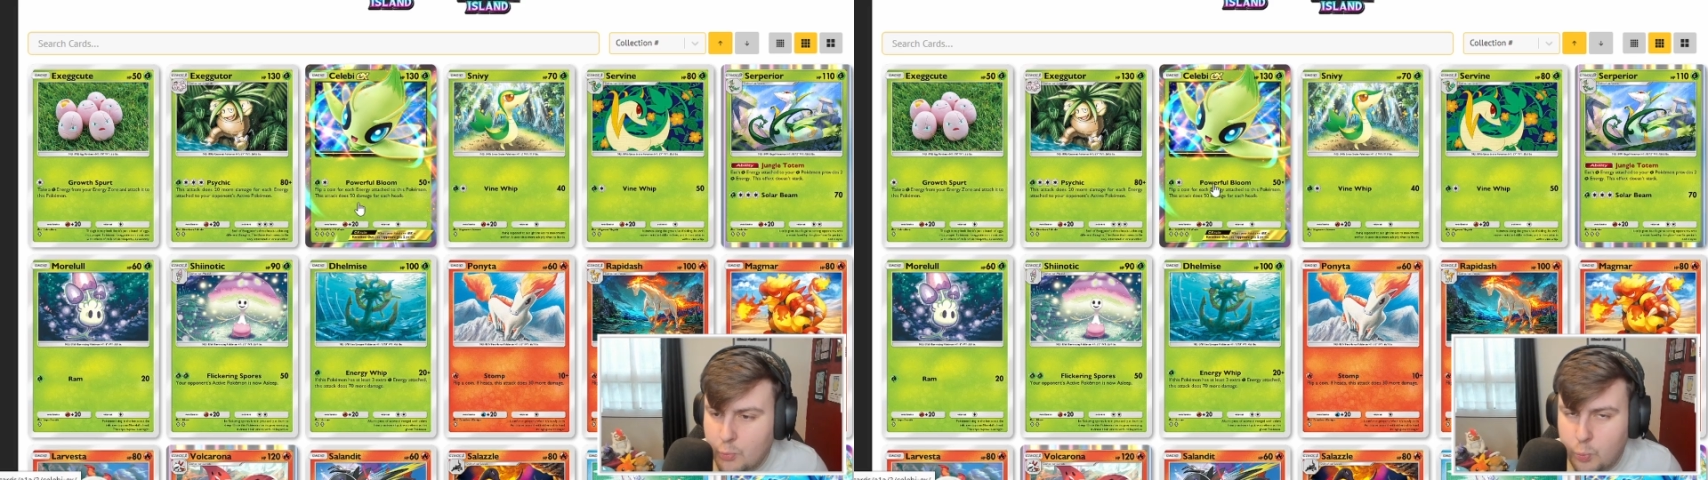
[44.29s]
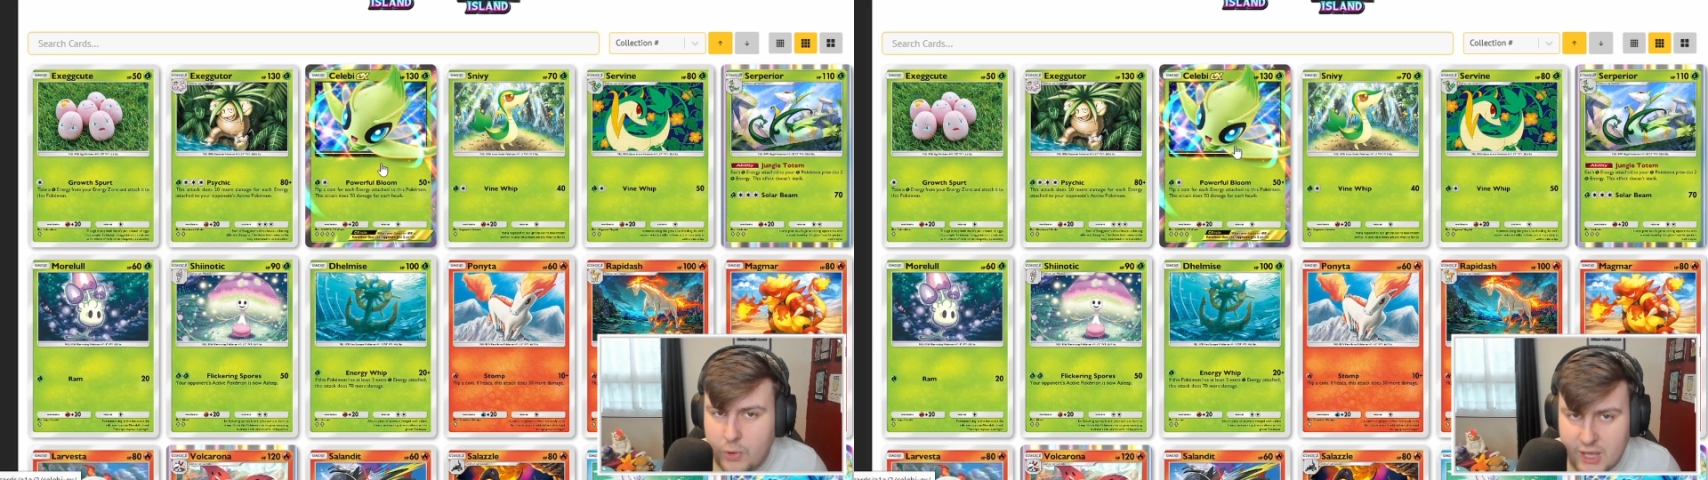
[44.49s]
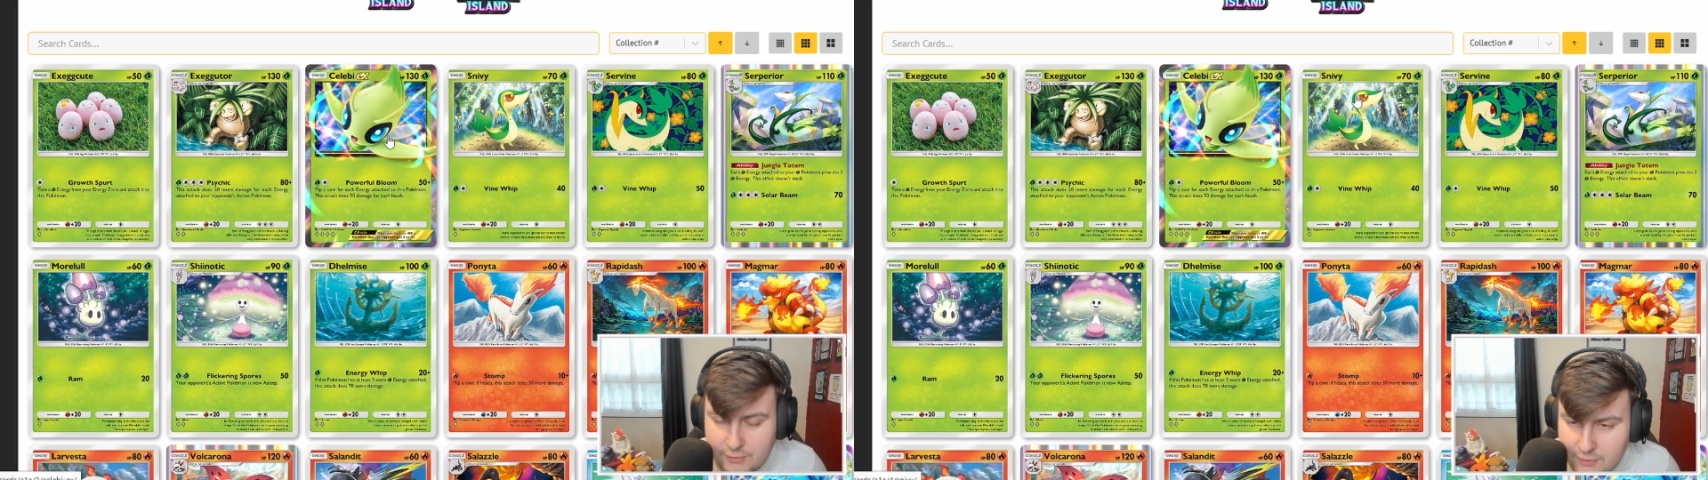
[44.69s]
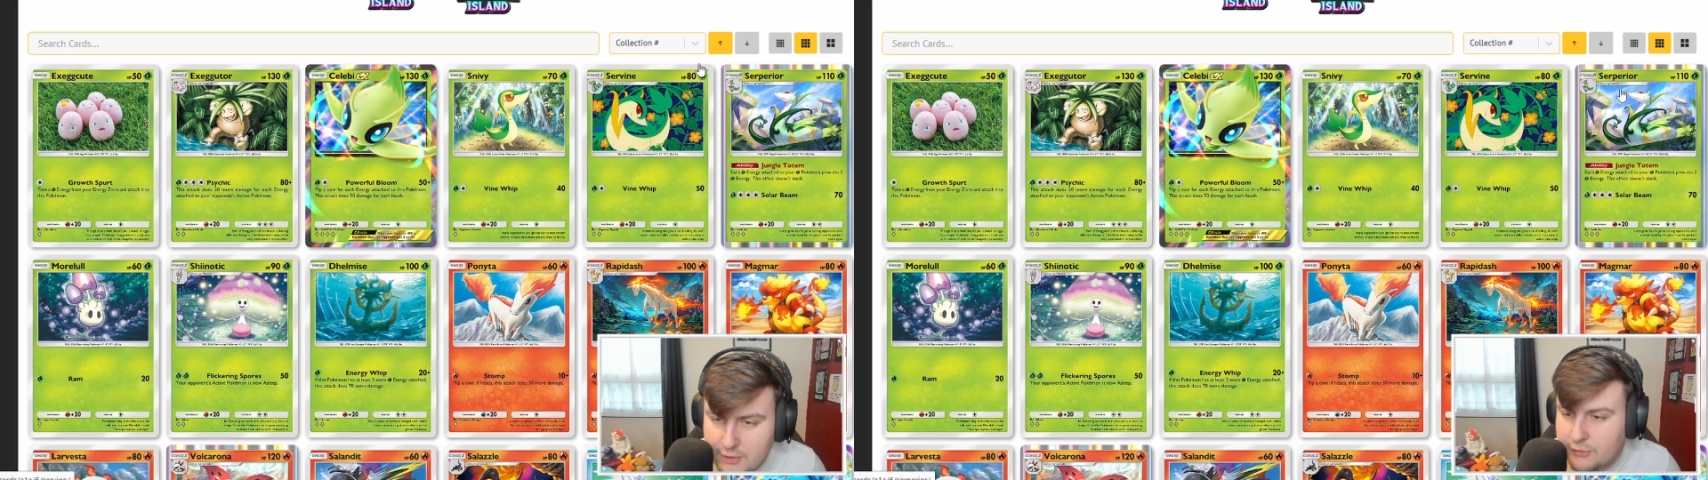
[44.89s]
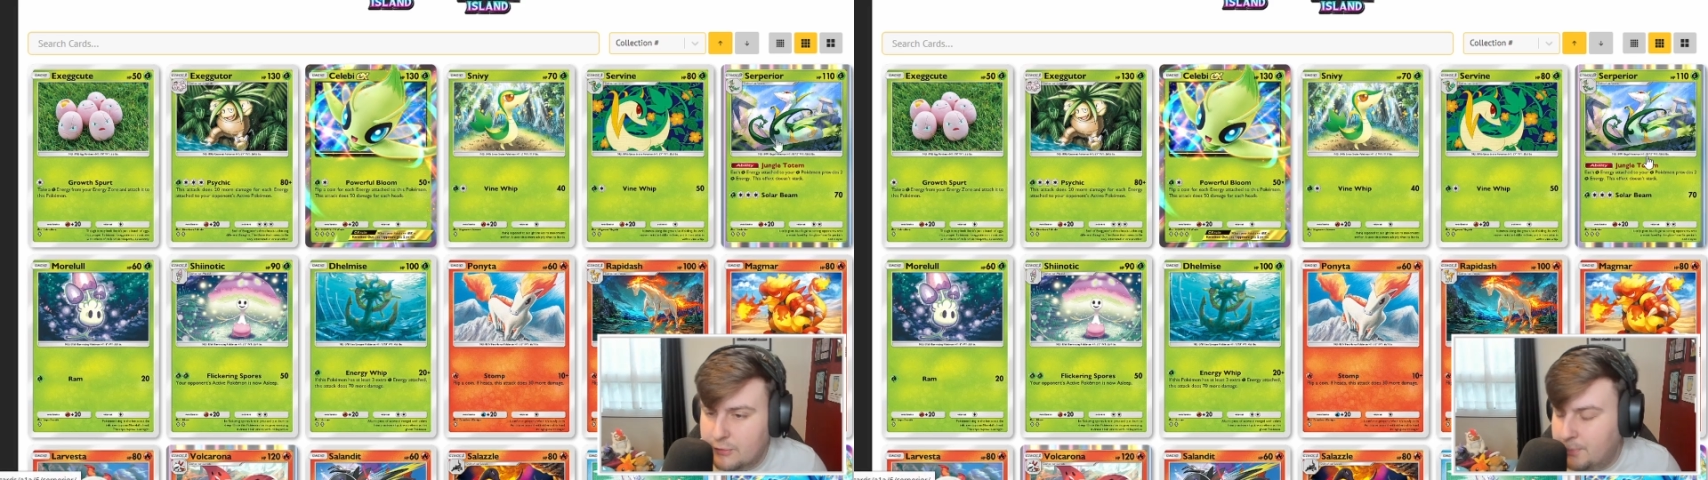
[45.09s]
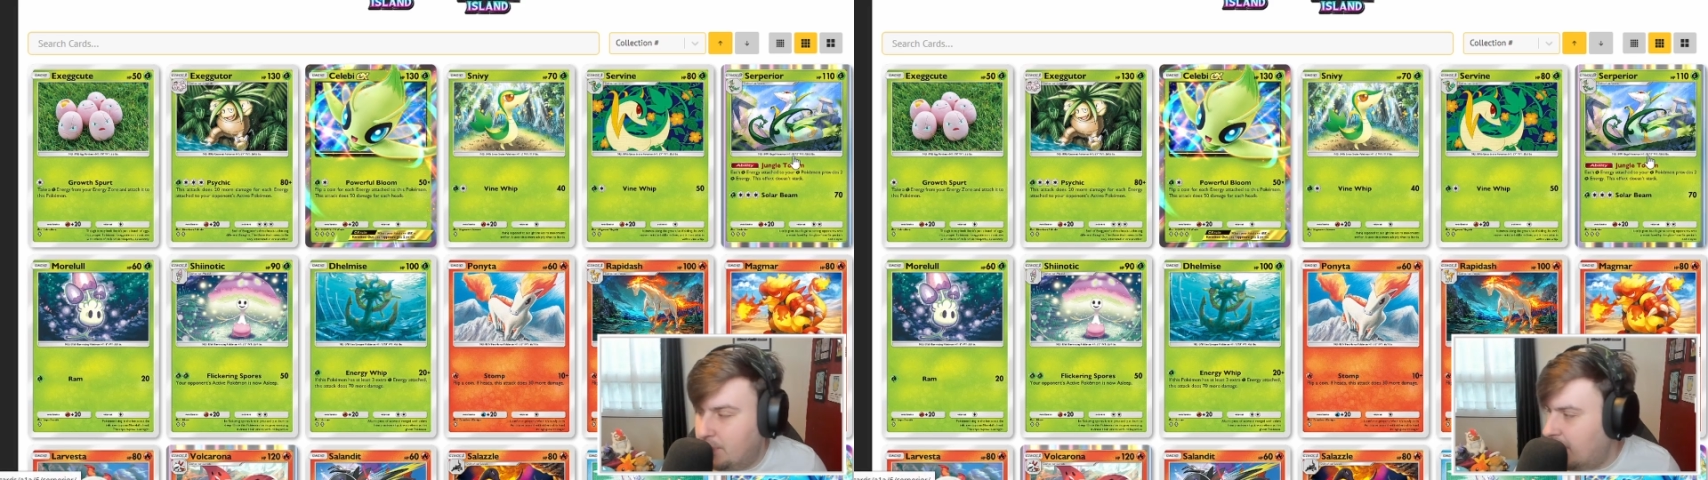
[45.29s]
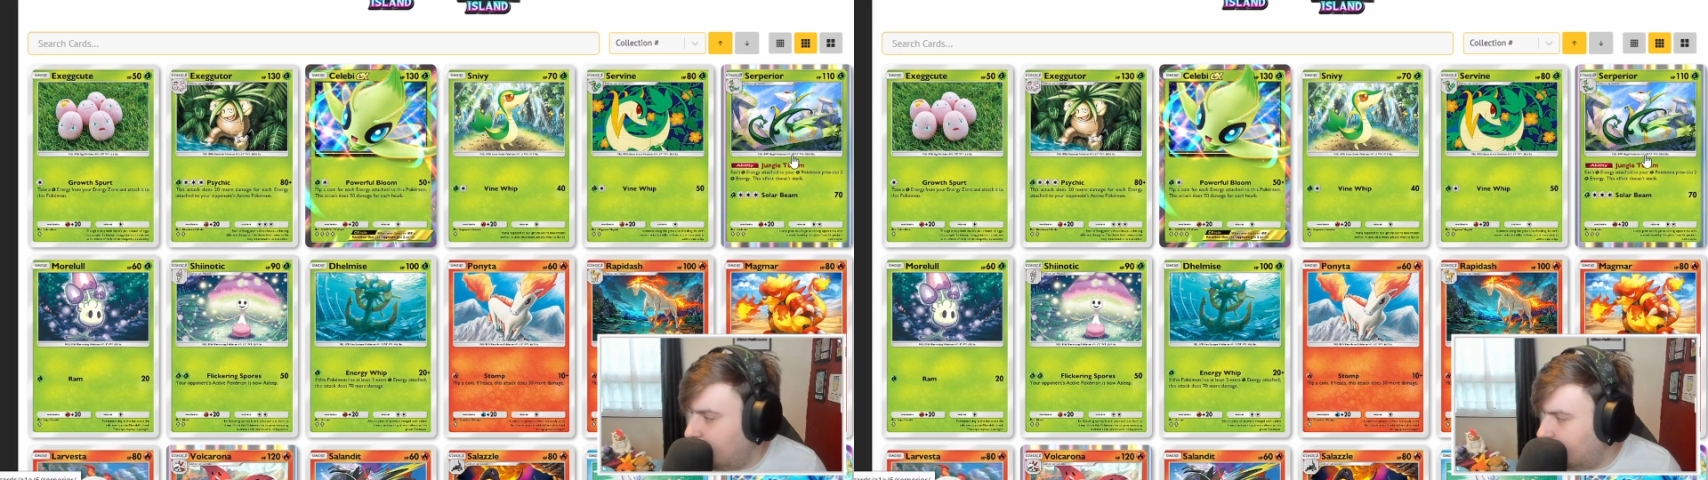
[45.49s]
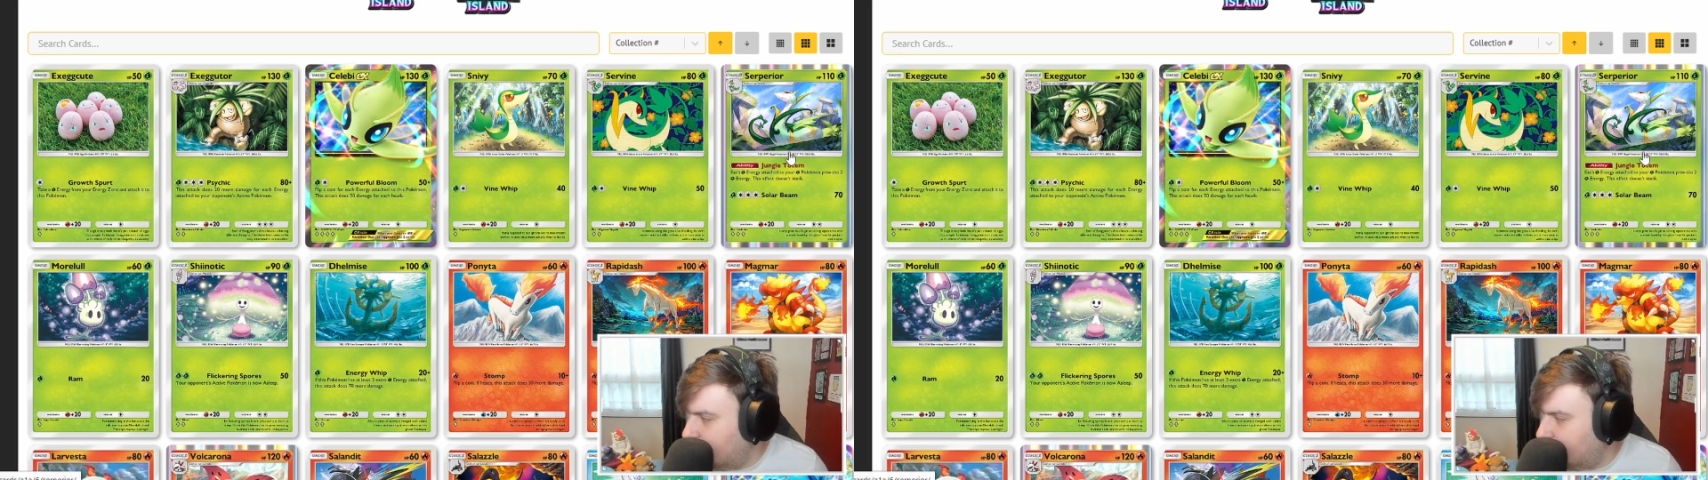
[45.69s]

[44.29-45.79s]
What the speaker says: with Superior.